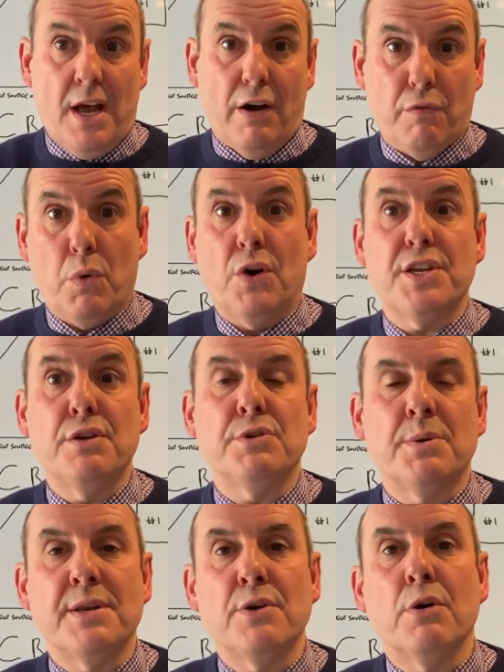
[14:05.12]
of what you do
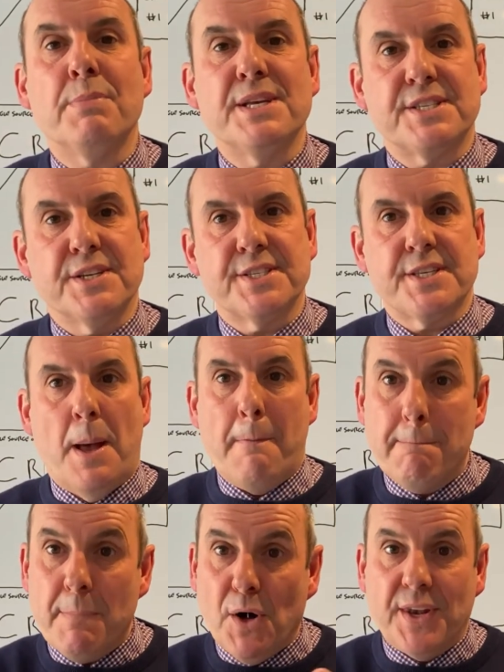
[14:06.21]
in your business,
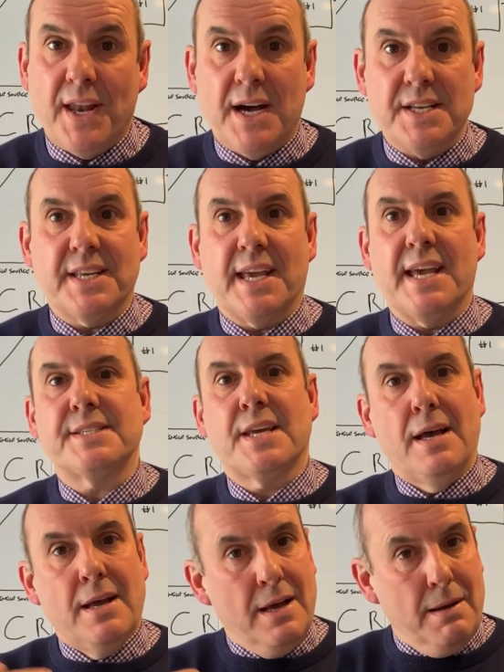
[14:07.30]
modernizing it,
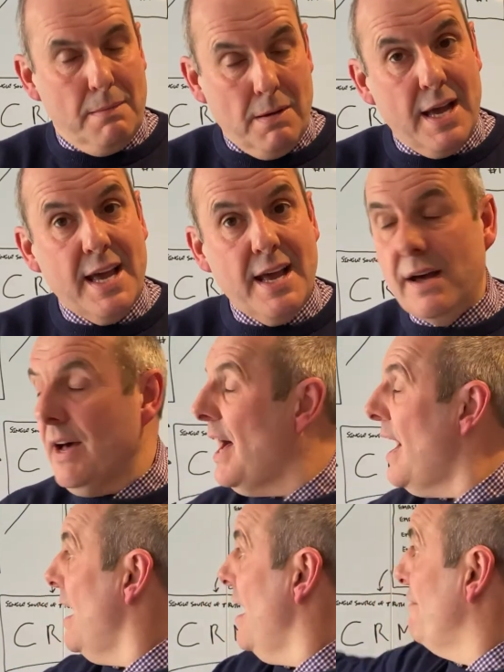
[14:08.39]

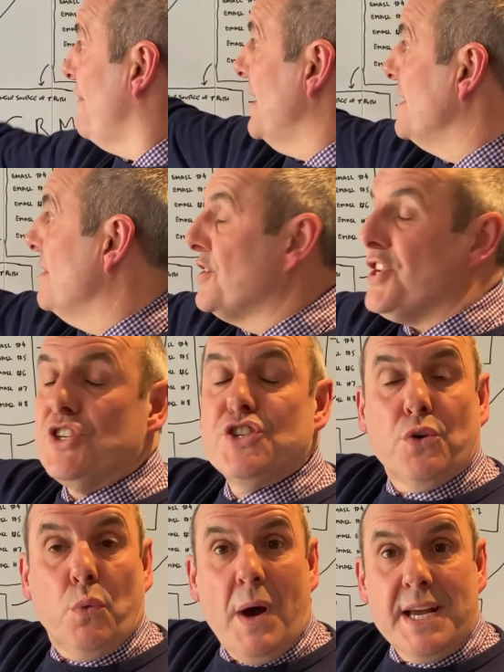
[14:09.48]
finding the
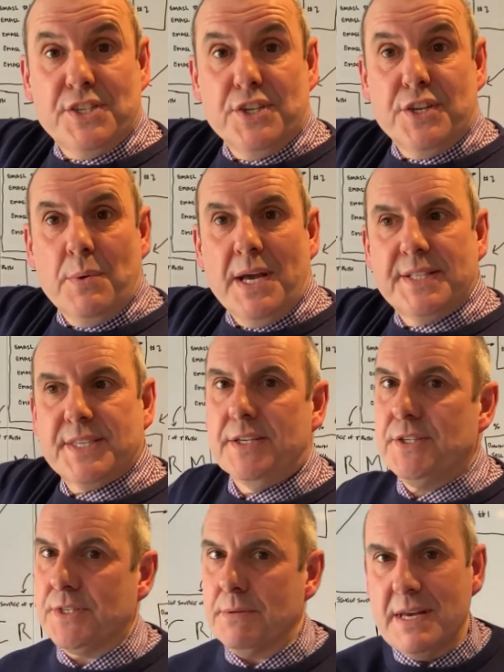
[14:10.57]
digital way to do it.
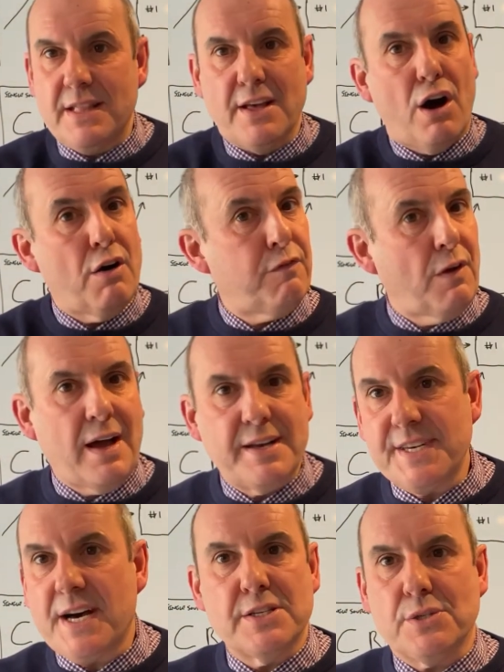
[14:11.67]
Doesn't mean that offline
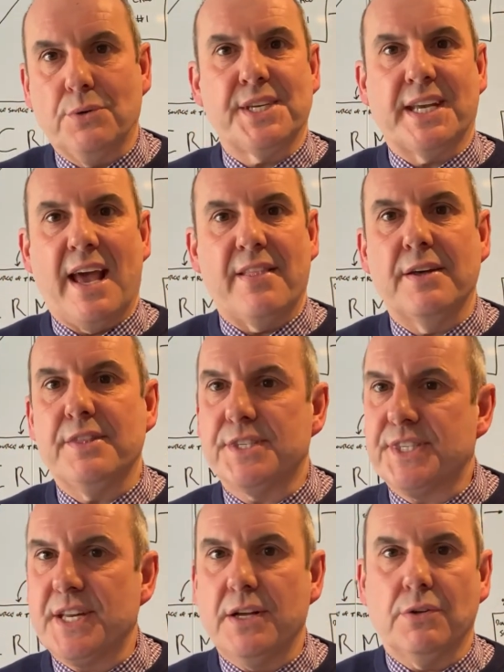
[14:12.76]
dies altogether. There's
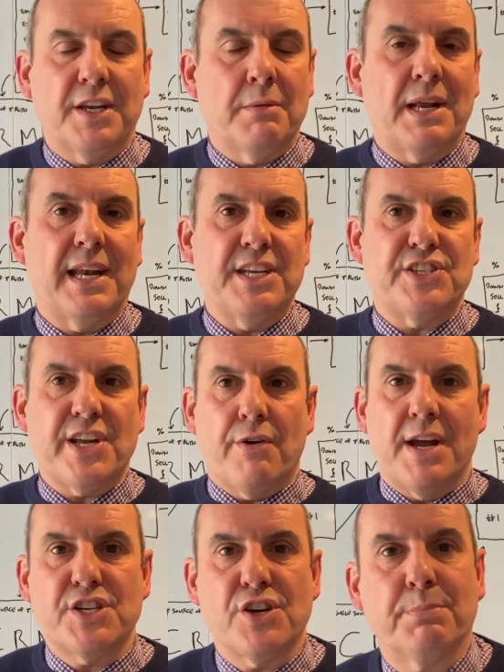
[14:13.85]
still going to be lead
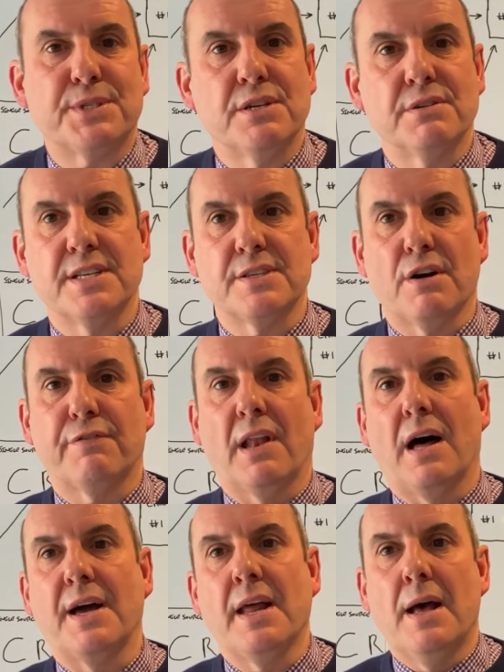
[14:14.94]
generation opportunities
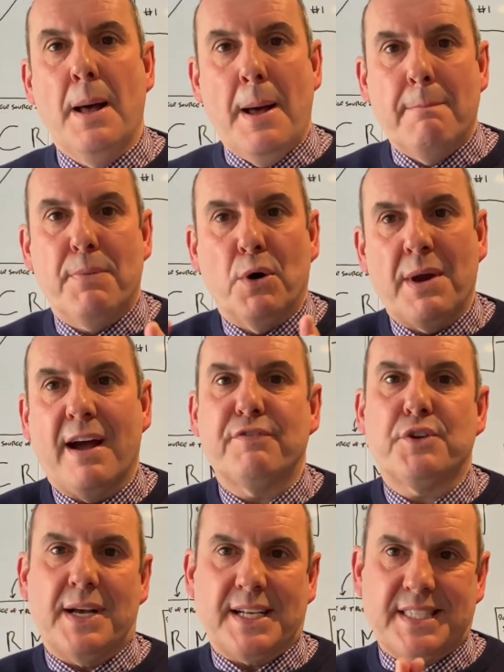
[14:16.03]
offline, but we have
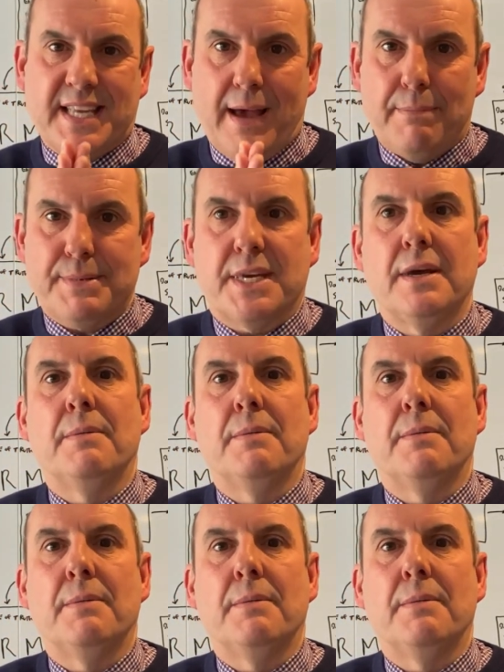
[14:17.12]
to accept